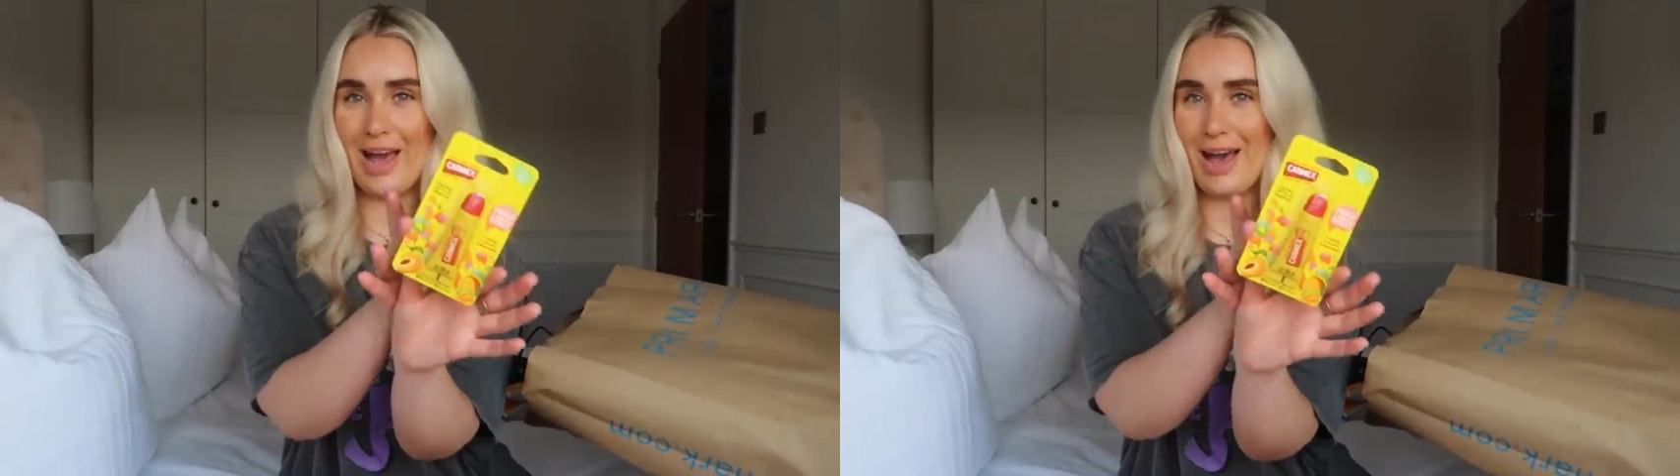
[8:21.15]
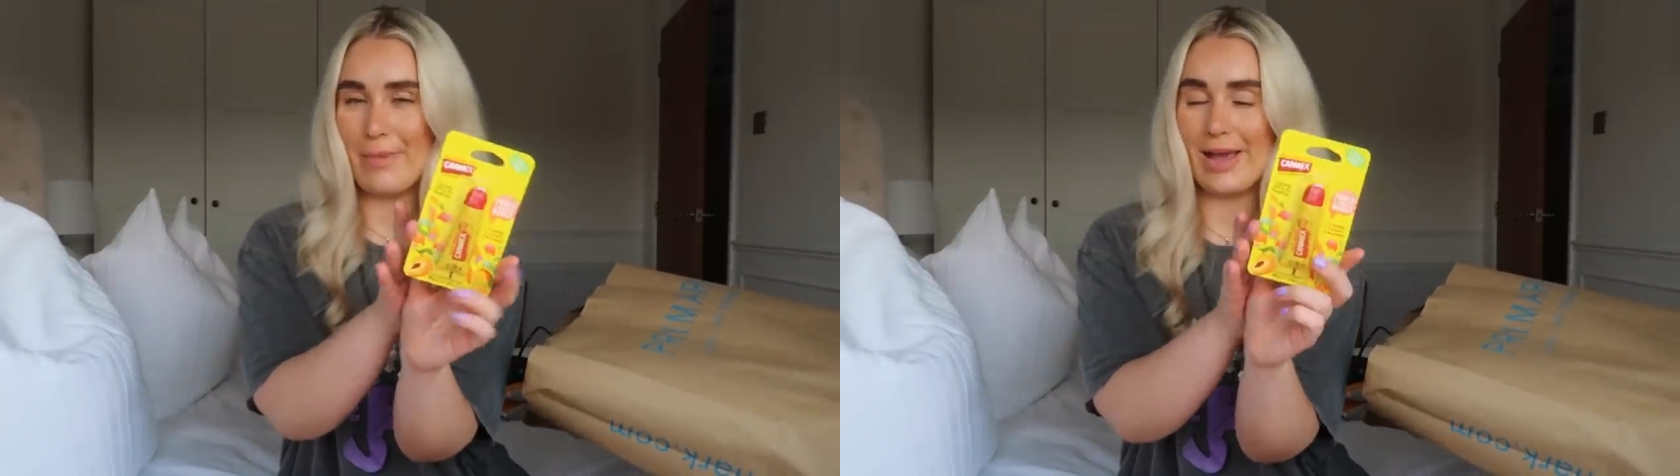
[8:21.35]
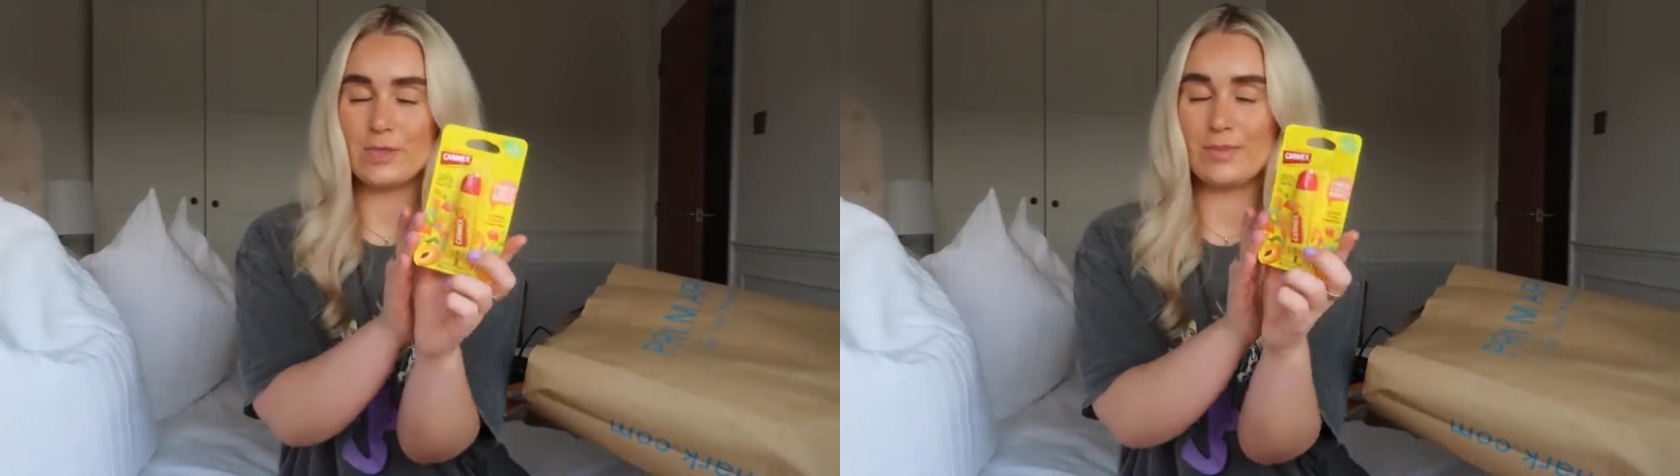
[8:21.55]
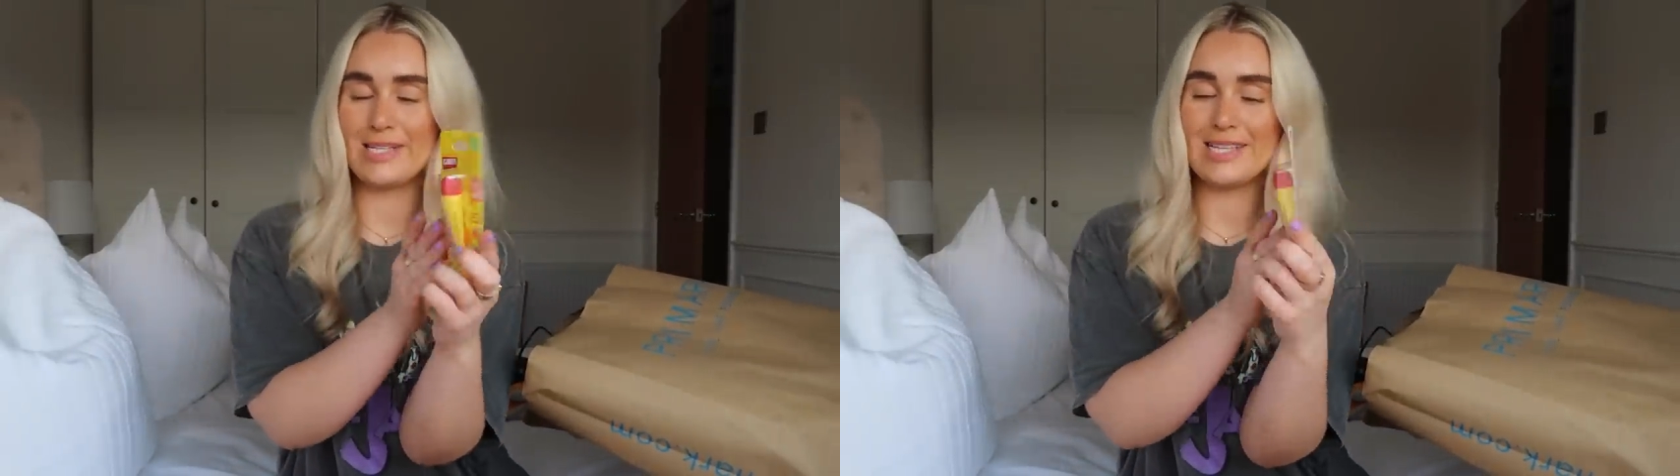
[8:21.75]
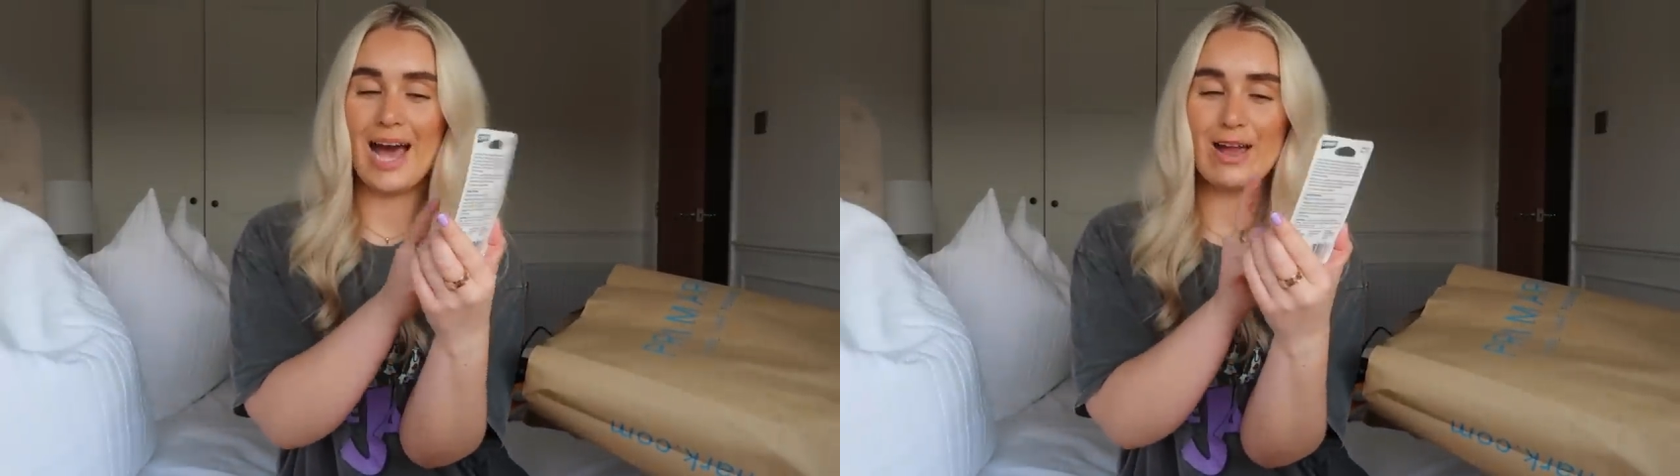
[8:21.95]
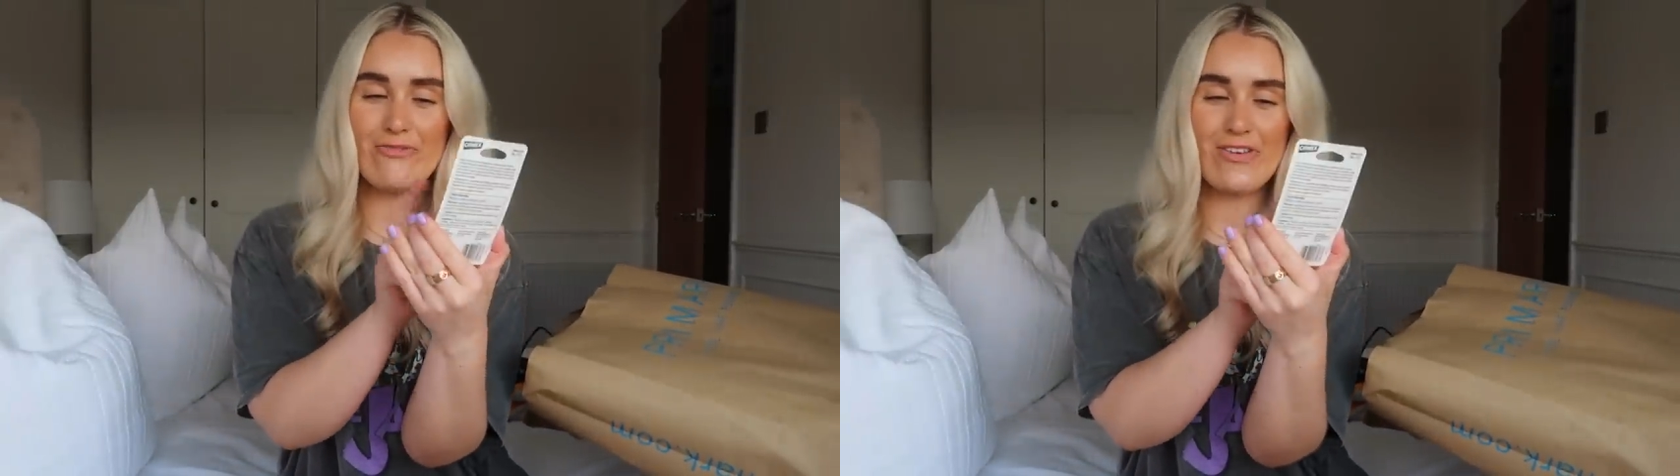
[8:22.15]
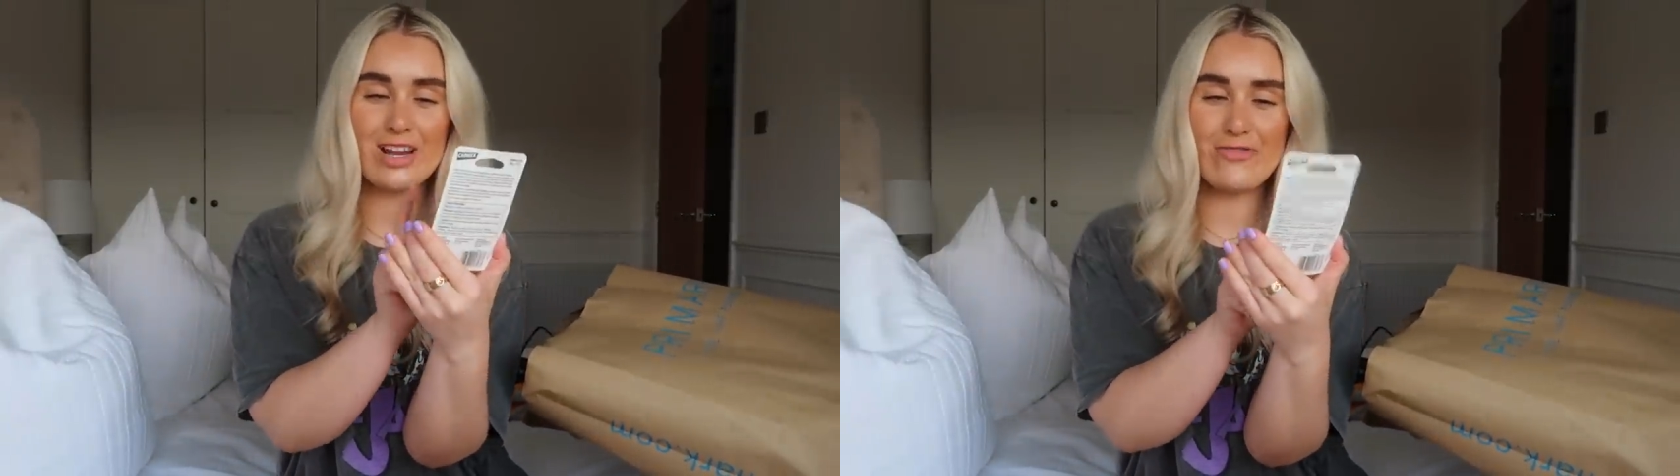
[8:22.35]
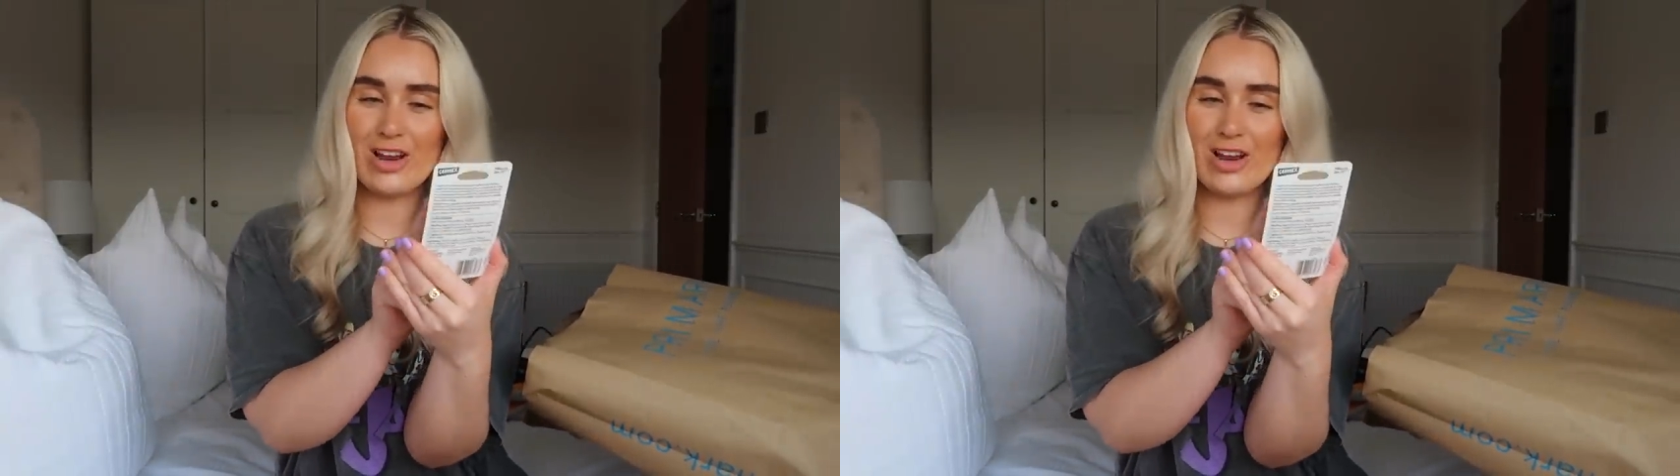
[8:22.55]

Carmex because I really,